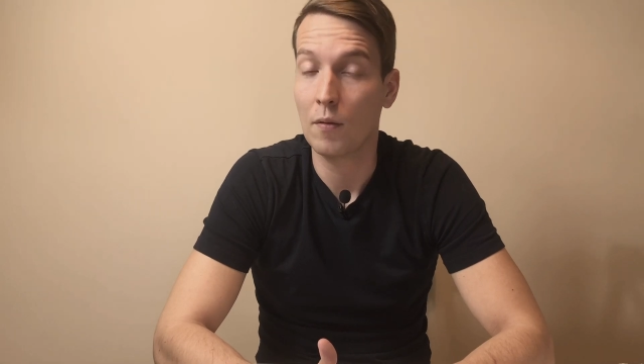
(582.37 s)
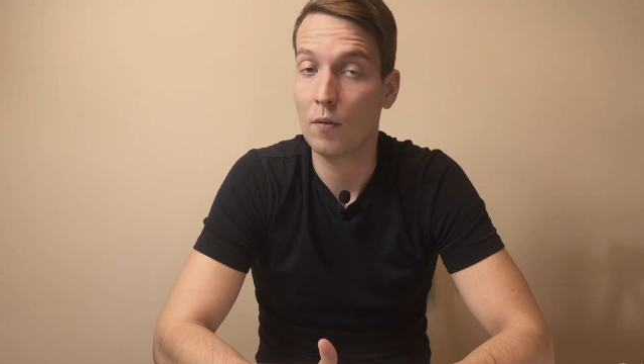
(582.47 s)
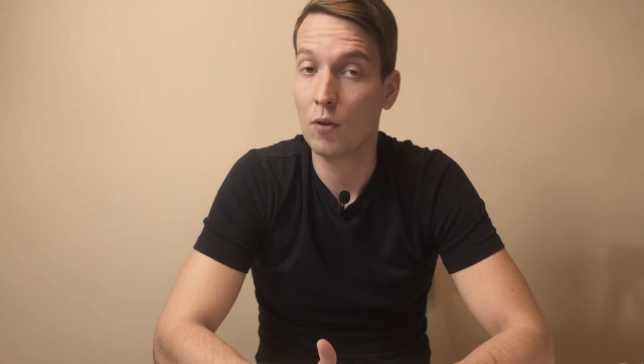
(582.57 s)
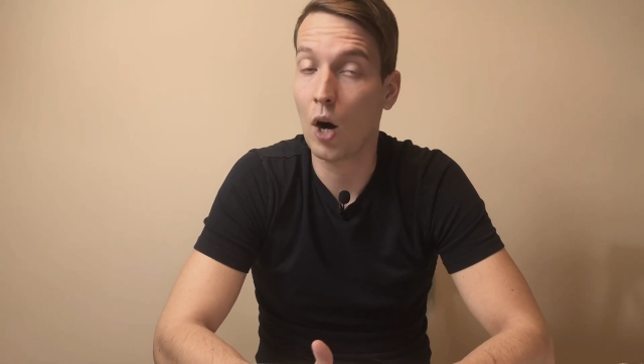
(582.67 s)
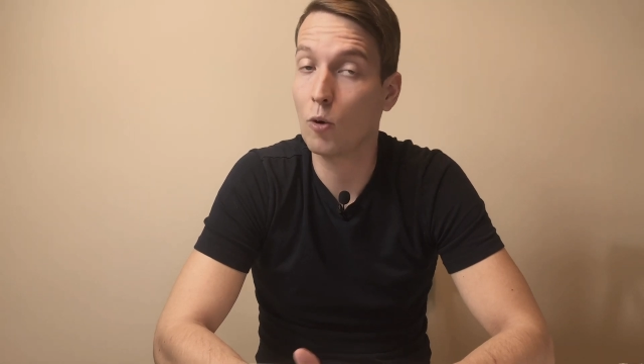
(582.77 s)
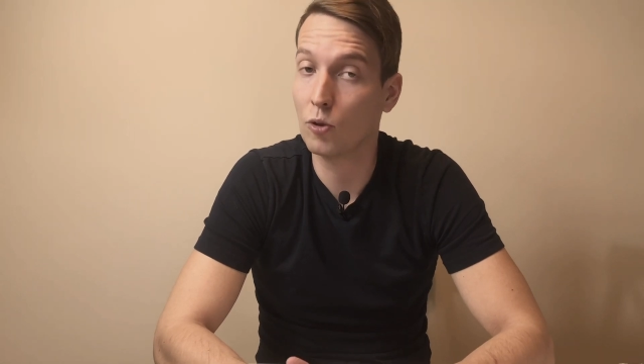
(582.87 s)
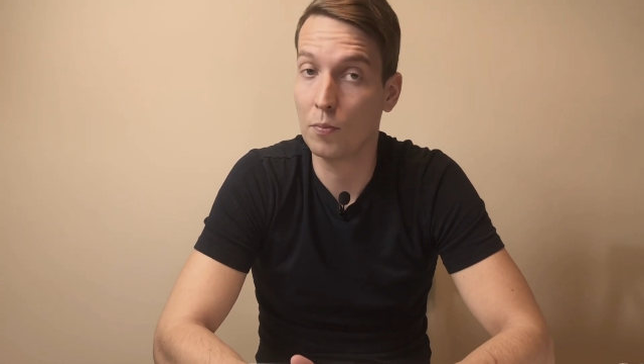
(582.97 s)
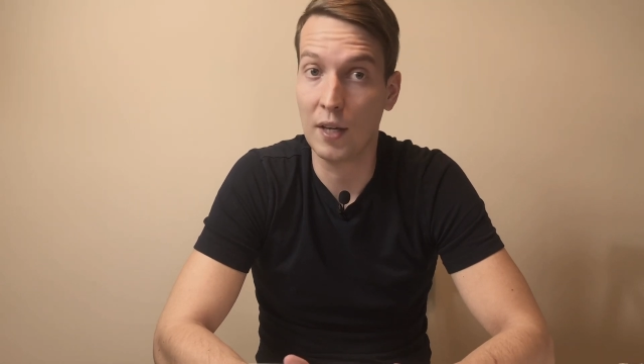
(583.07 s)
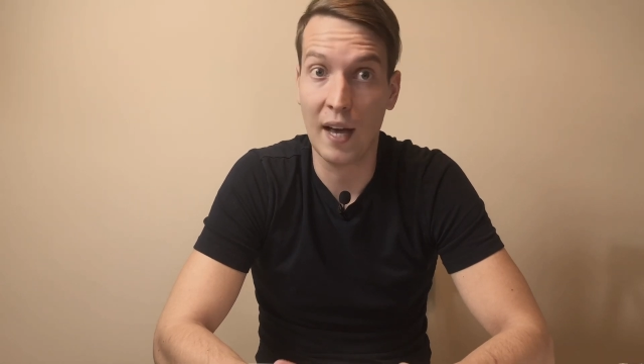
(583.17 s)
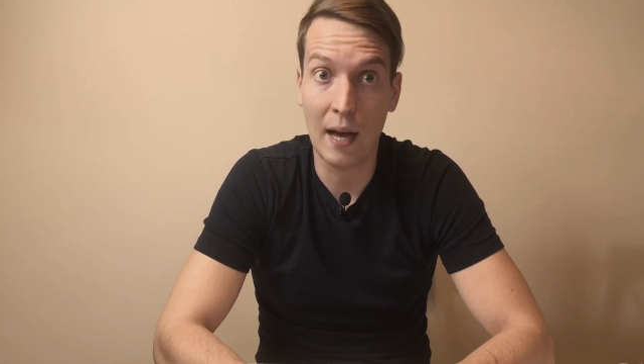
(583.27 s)
how to
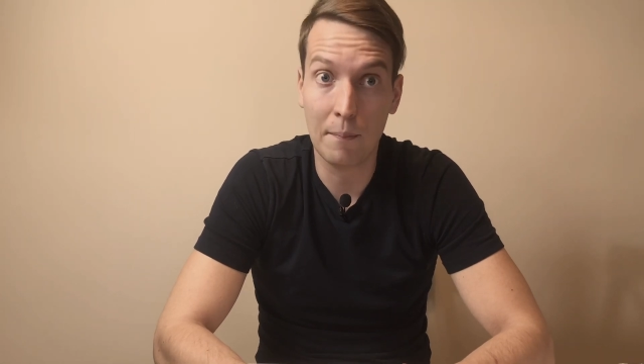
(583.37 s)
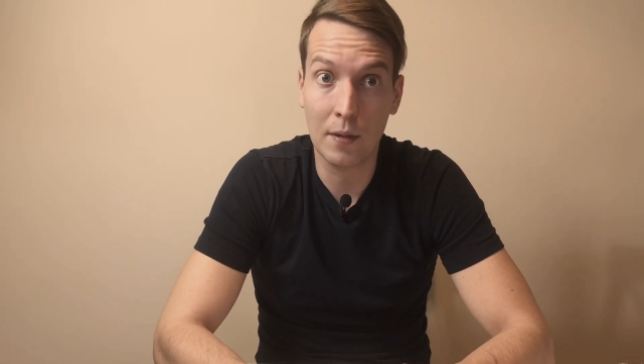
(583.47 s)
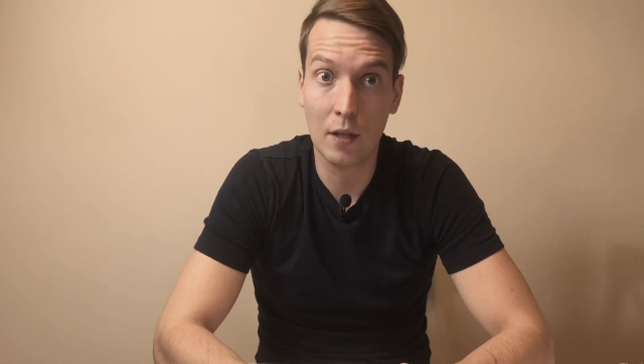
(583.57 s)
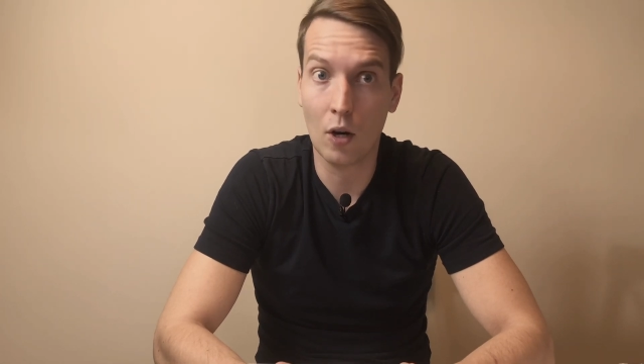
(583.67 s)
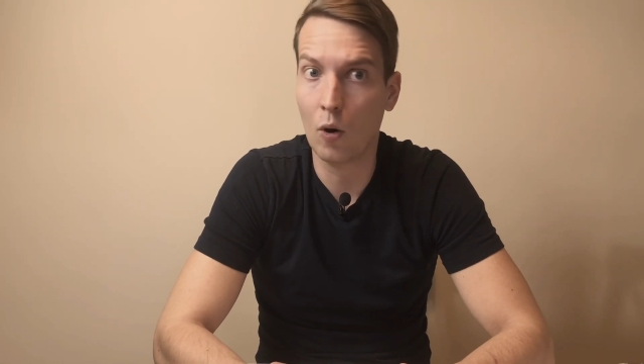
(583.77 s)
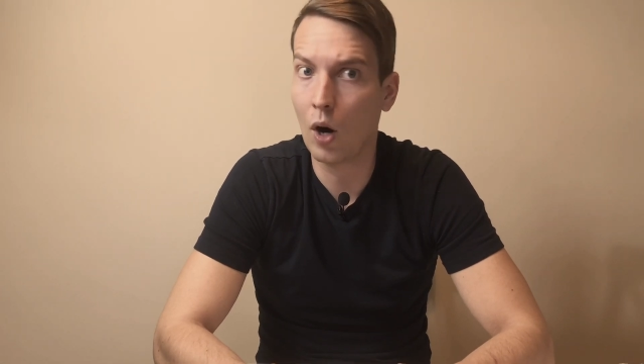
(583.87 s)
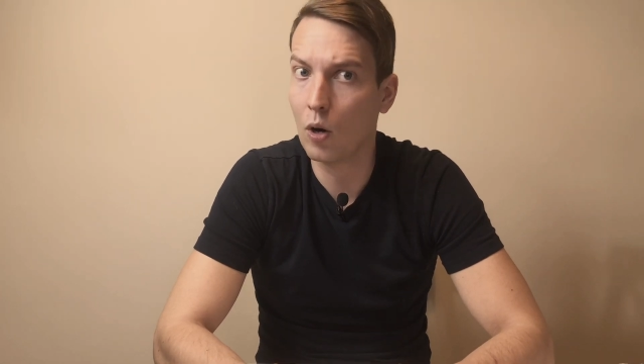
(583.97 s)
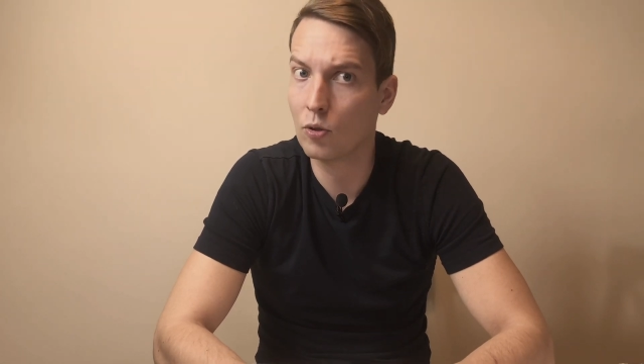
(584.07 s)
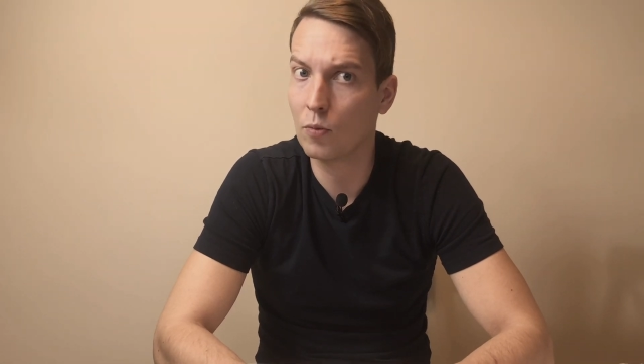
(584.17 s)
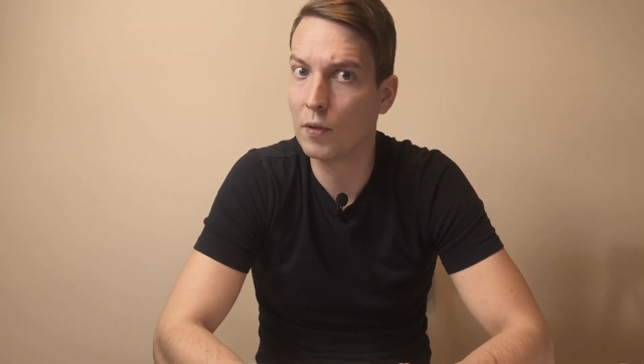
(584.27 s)
be happy or
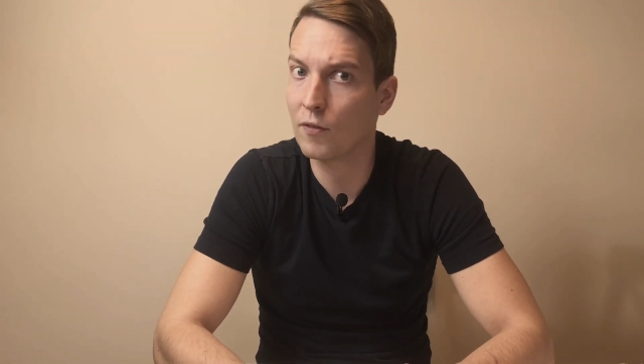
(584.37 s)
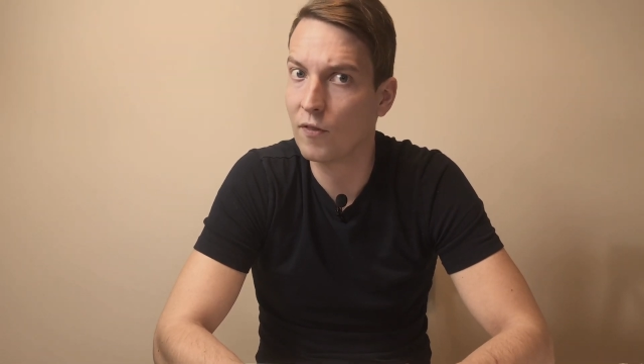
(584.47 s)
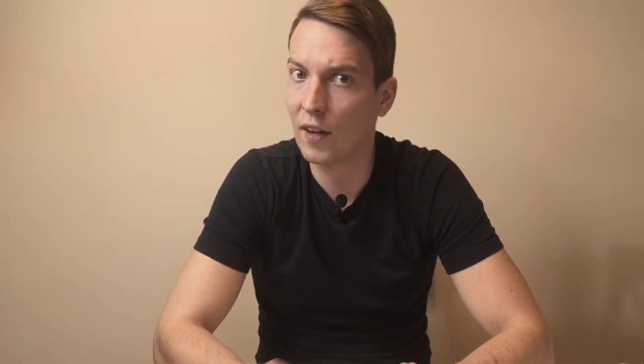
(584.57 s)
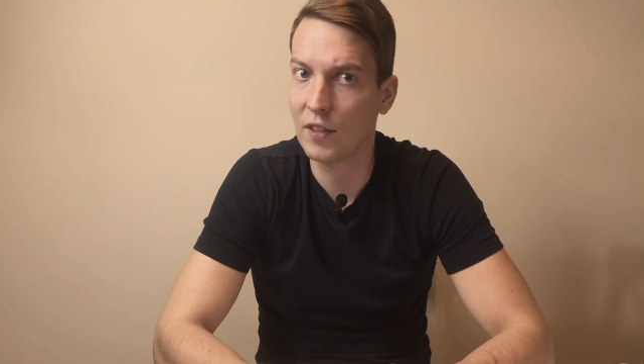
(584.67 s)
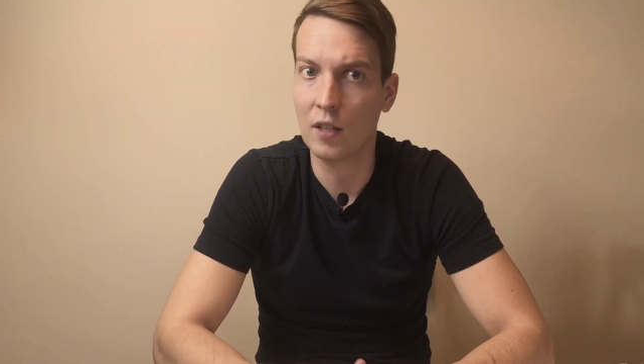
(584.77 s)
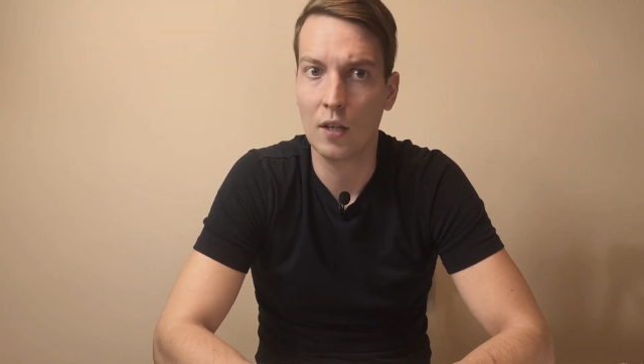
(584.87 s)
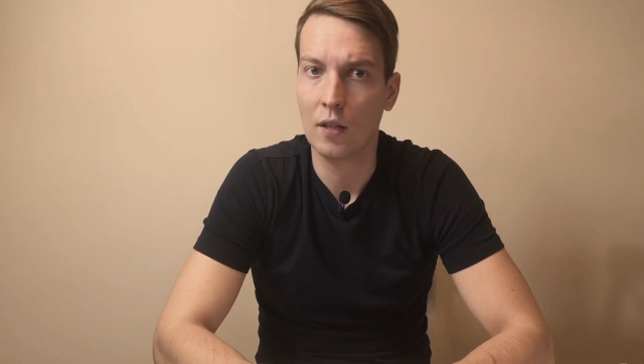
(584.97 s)
how to be funny.